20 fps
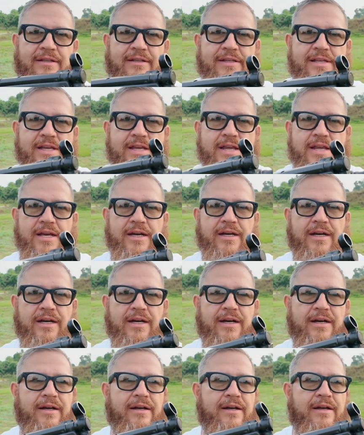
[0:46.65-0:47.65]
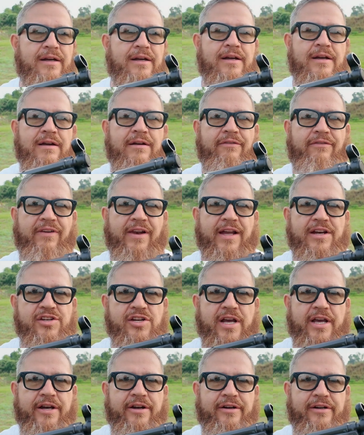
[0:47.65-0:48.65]
the flash
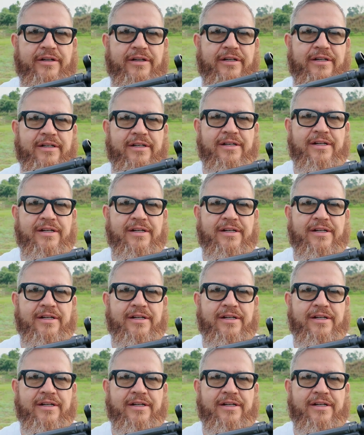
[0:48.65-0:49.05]
hider.